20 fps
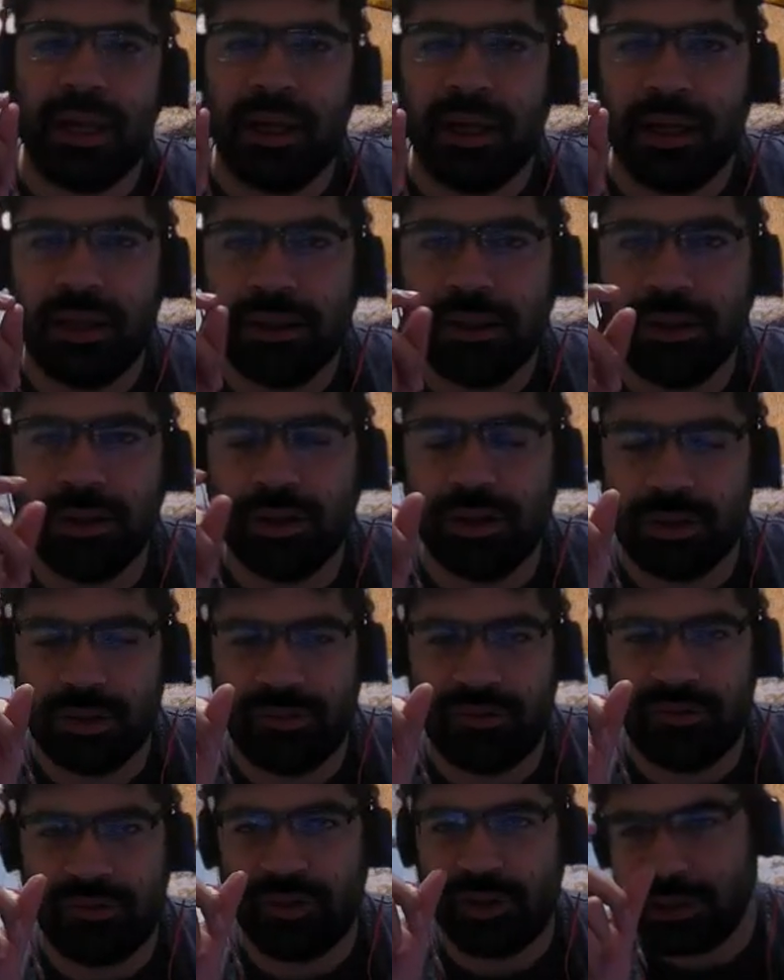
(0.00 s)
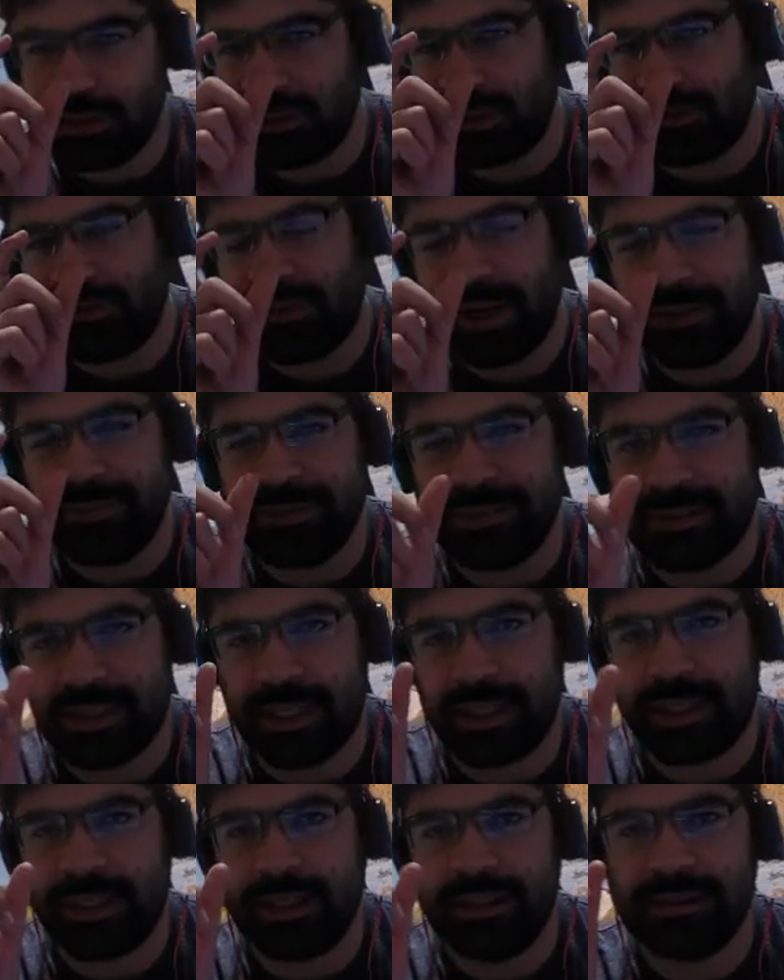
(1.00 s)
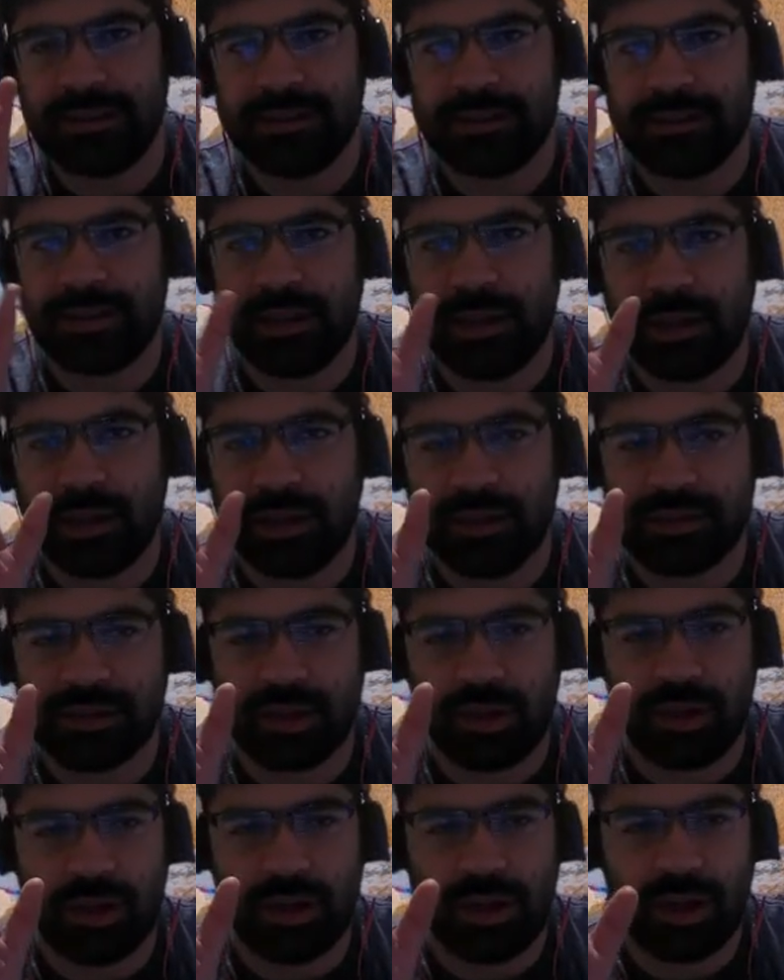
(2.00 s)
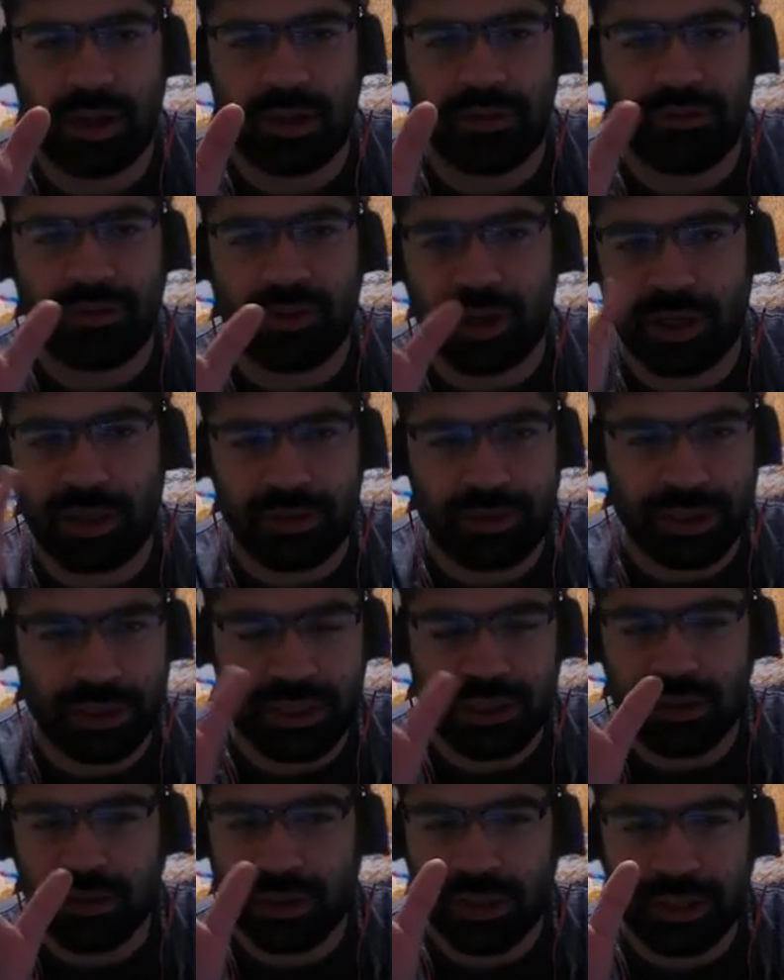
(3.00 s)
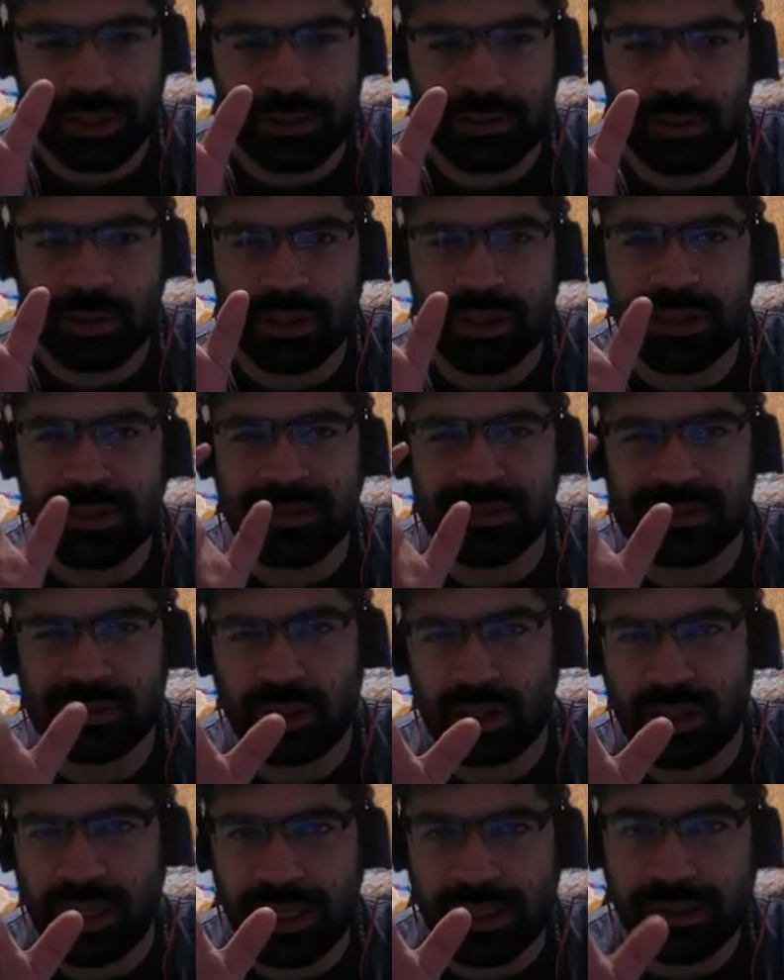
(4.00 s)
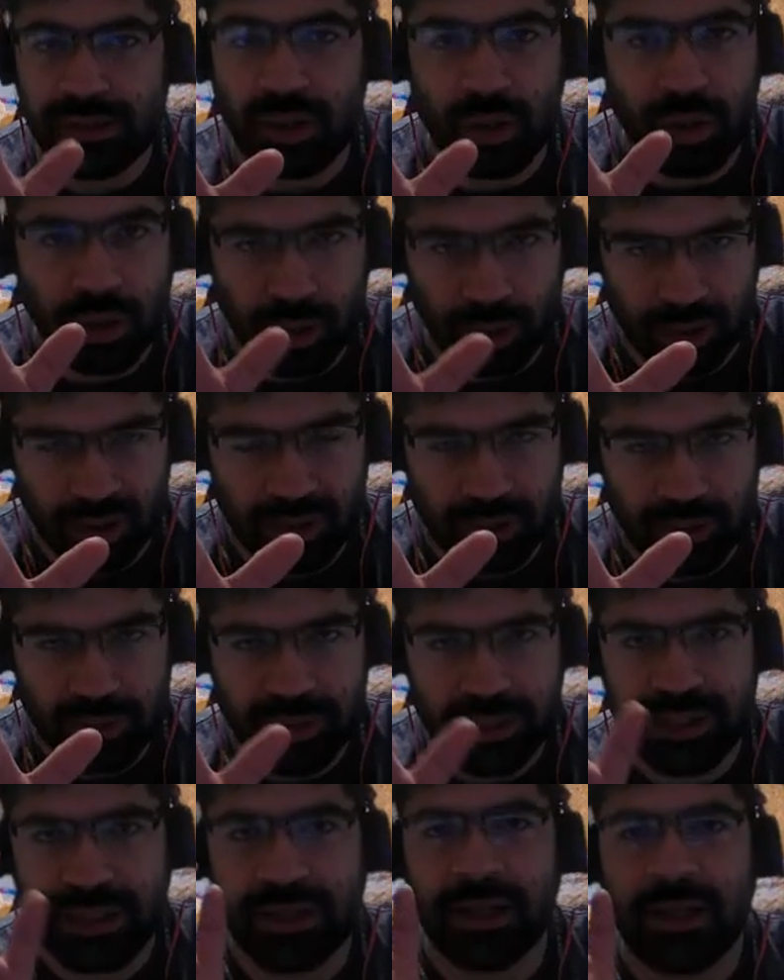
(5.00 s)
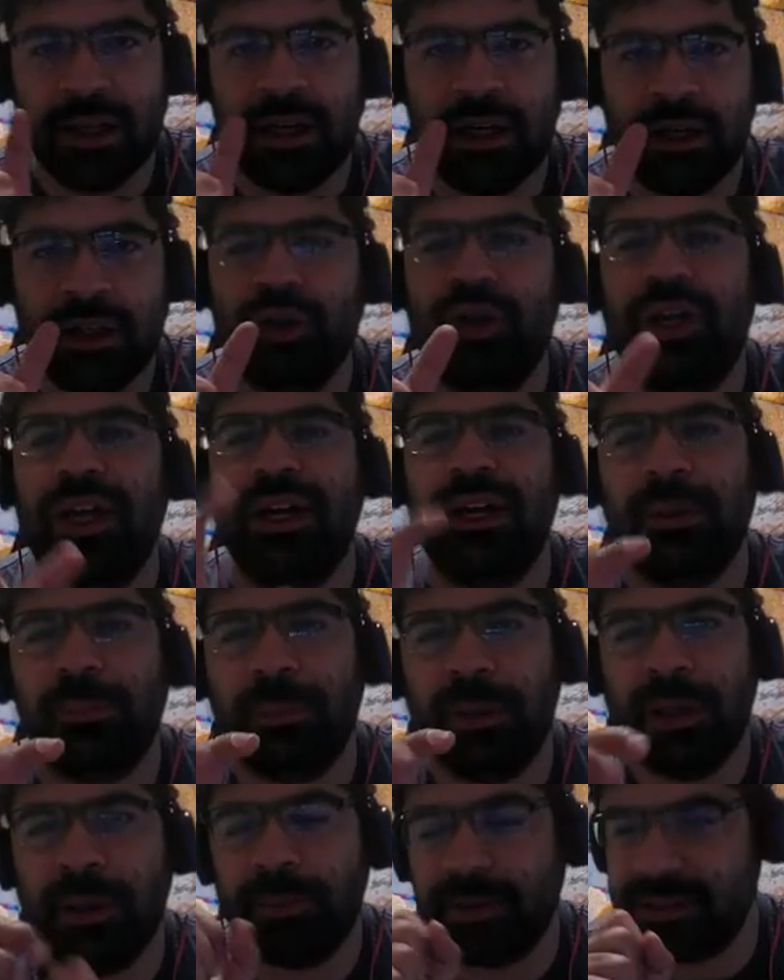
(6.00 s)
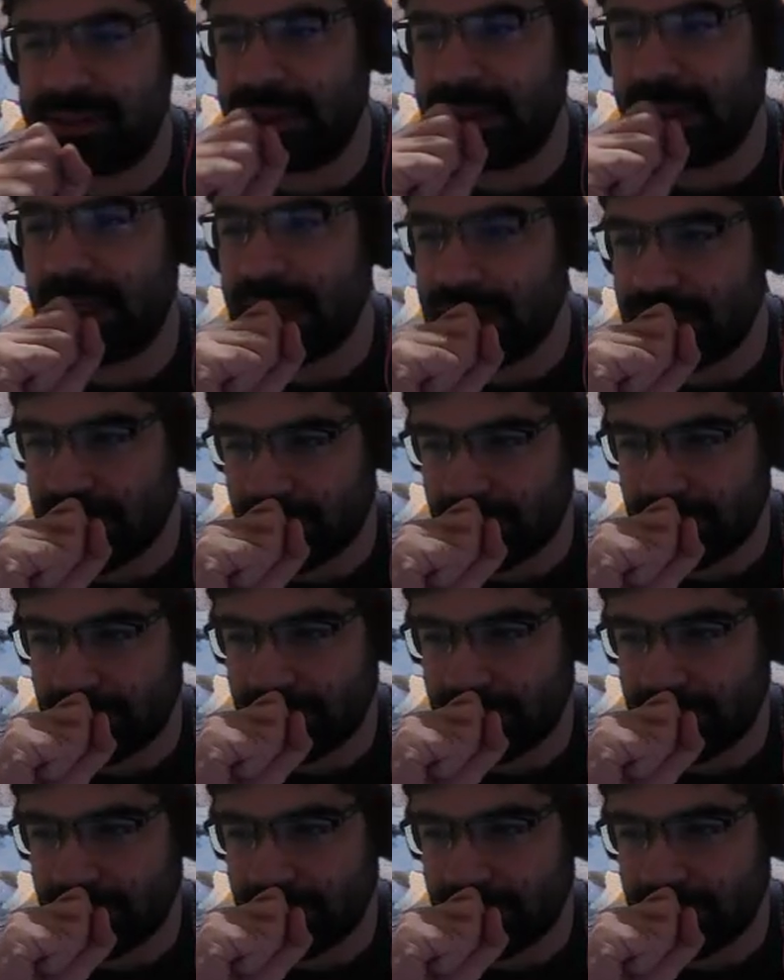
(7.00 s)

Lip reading: The first 5 seconds is for a reel or in content is called like the hook, right? To get people's attention.